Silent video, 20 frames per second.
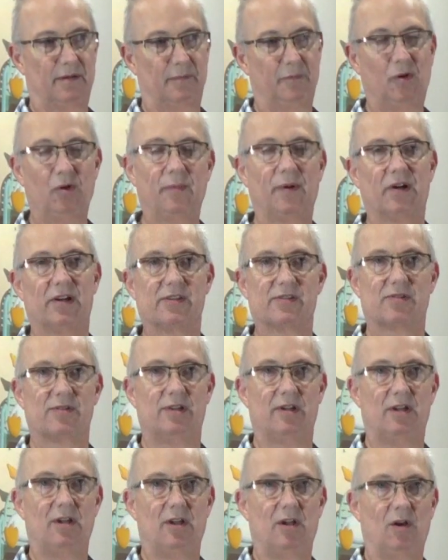blueberries.
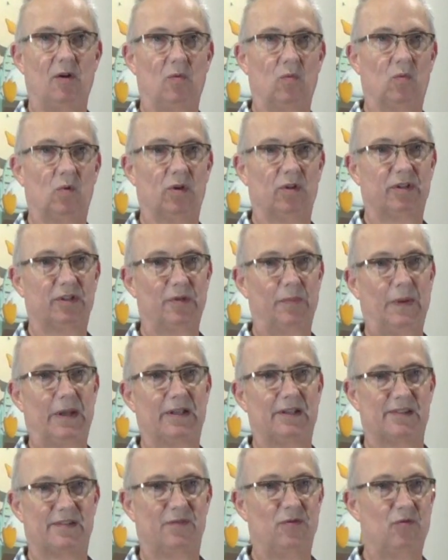Well, it
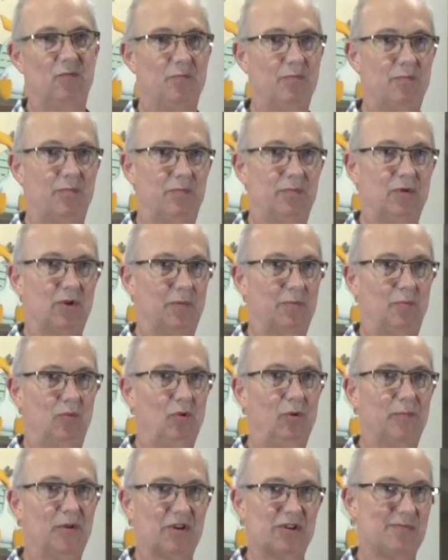depends. If you took
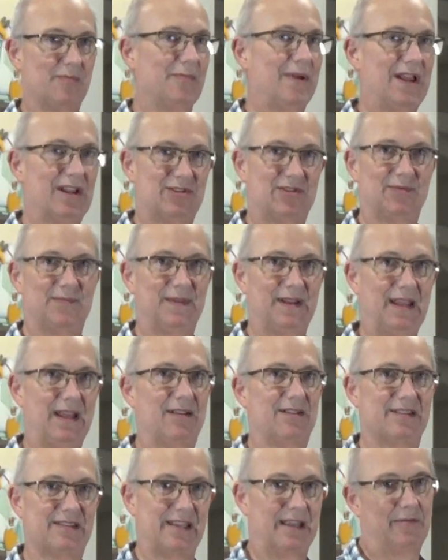blueberries and mashed them
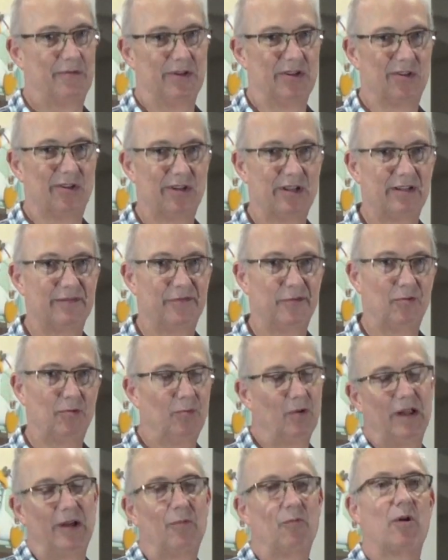down, is that what you're looking for?
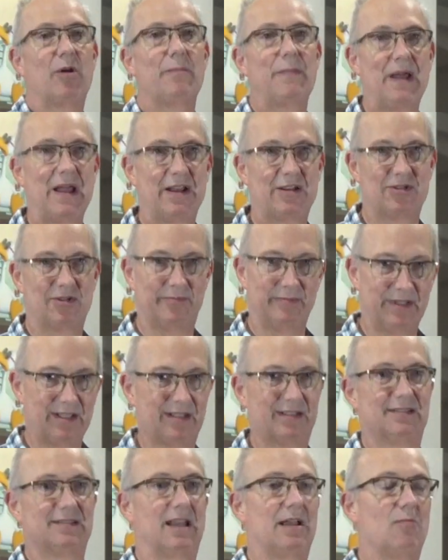Well, I don't want to mash them
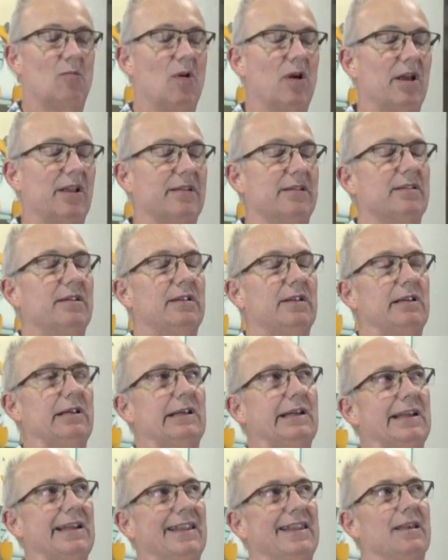because I want
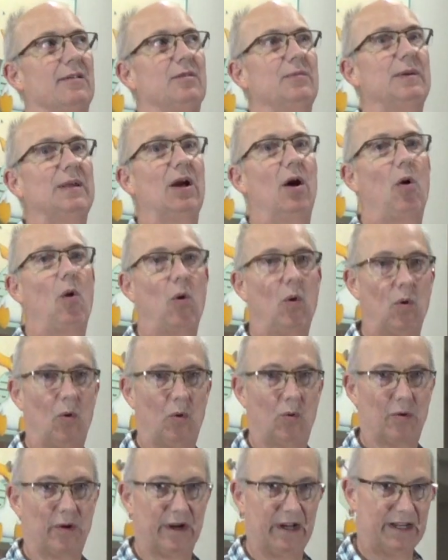them to be
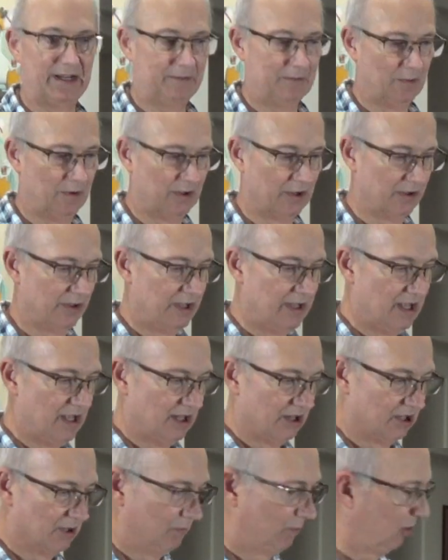whole, right? Well,
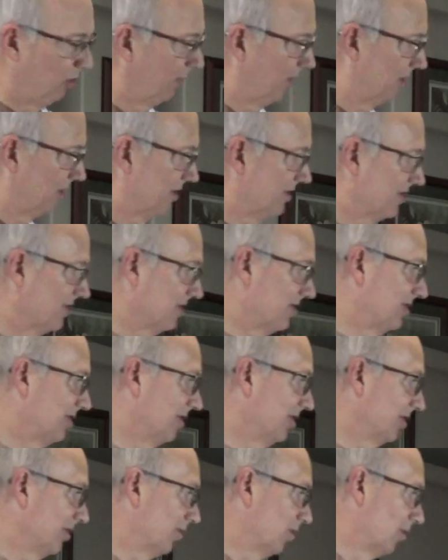the blueberries this
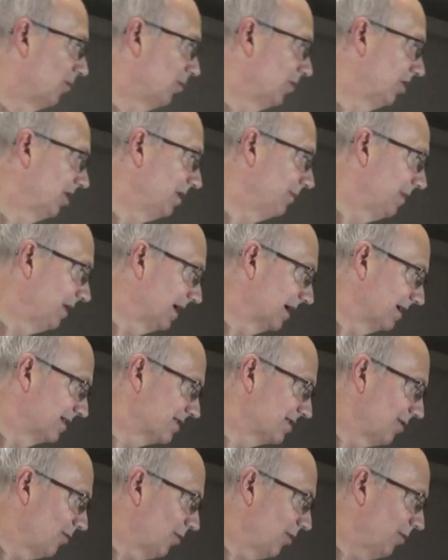year were really big.
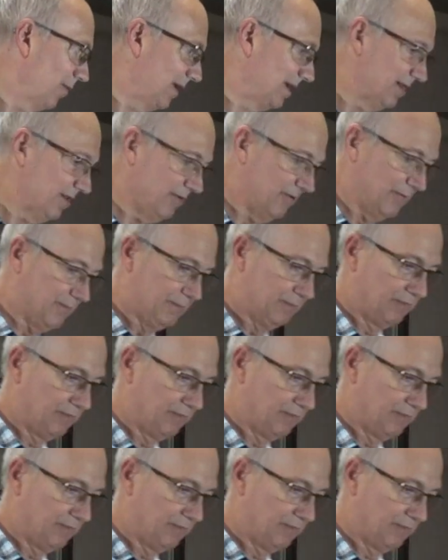So what do?